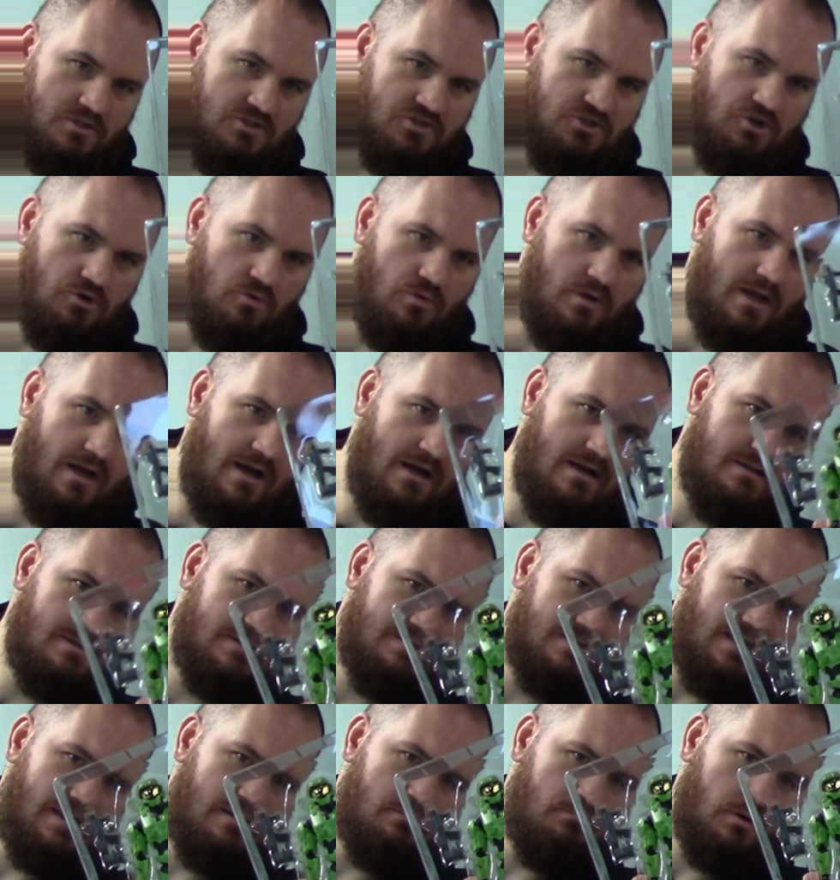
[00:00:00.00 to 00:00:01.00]
with two
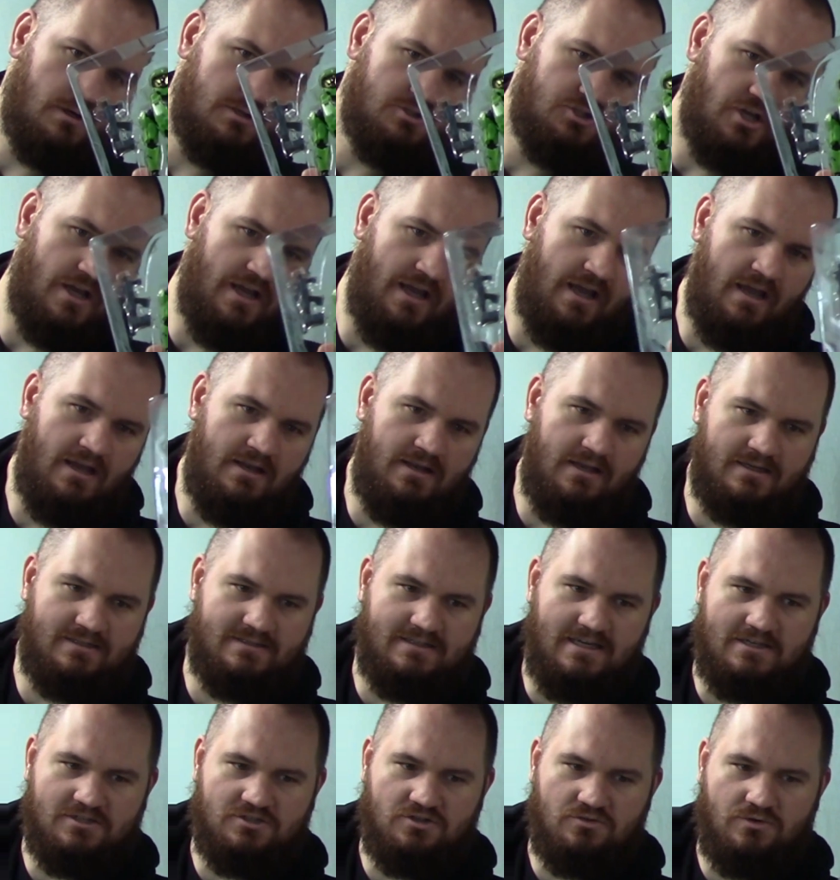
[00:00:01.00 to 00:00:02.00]
guns and bunch of hand
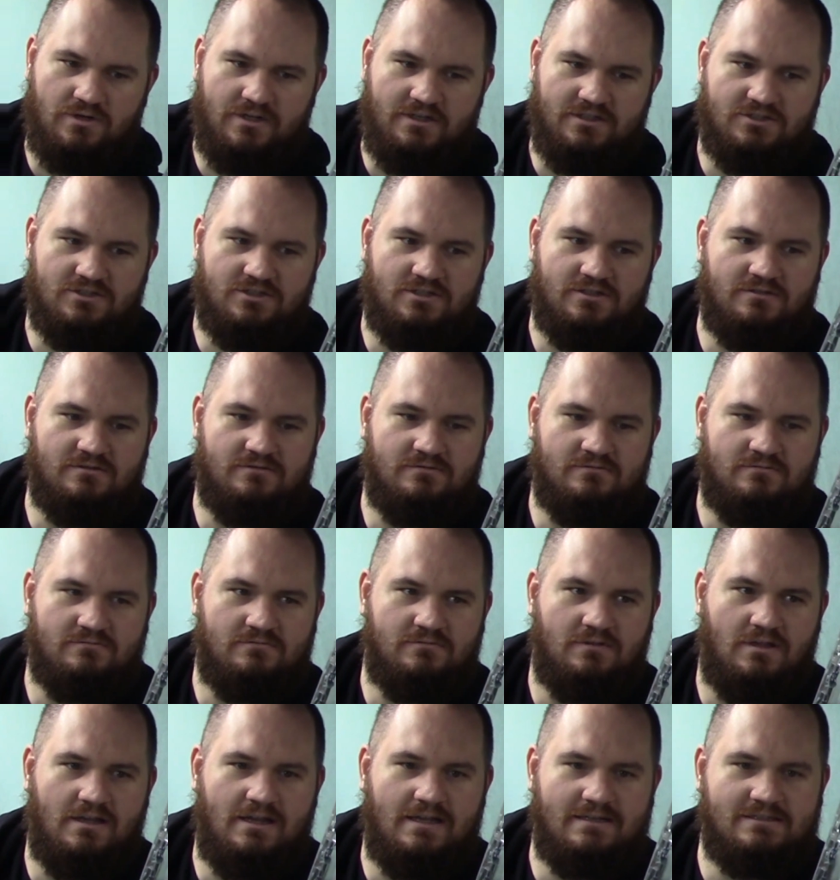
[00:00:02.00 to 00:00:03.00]
accessories.
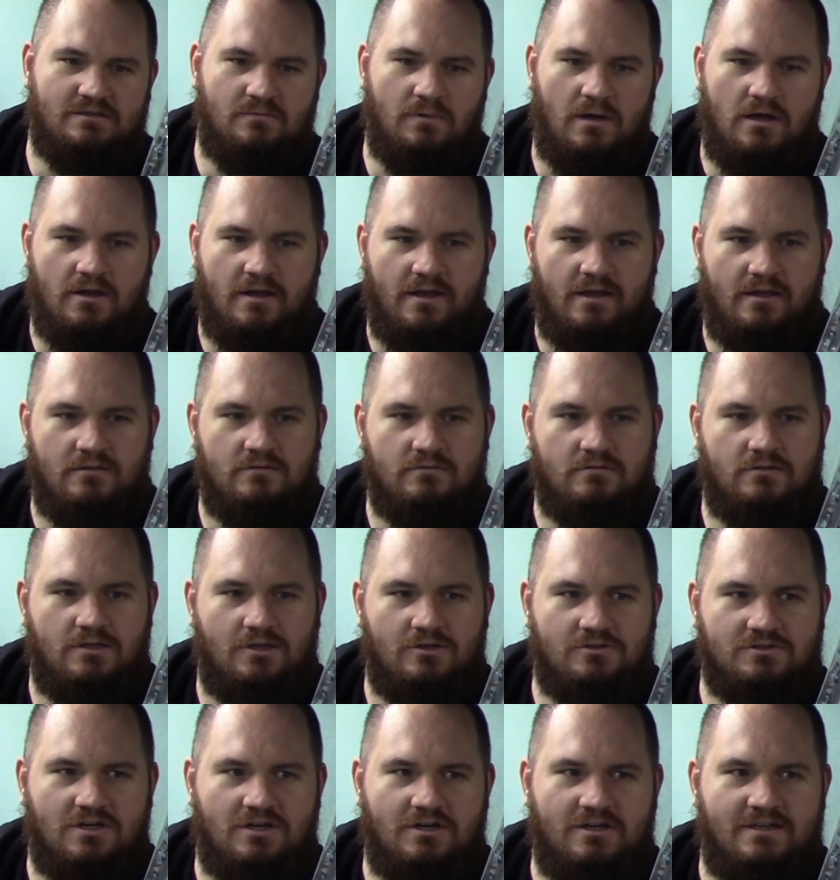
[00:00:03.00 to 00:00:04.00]
And that's about it.
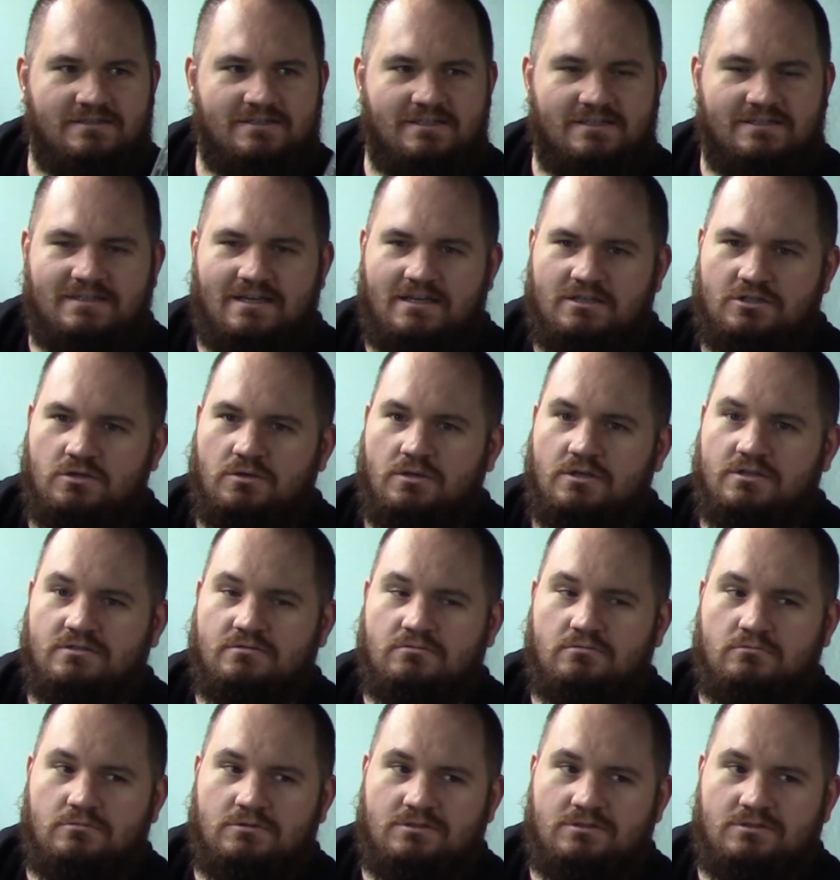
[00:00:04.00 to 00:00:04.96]
Those are his accessories.